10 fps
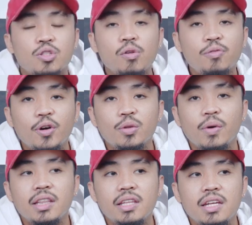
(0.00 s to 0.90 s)
Soul
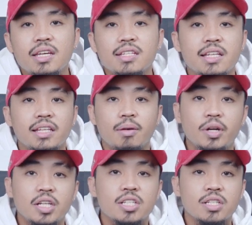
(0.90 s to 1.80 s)
420 is not a
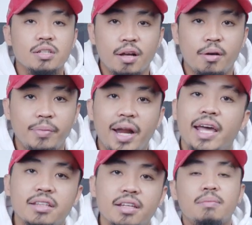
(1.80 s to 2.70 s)
merch
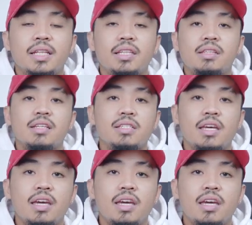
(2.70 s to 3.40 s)
brand, but it is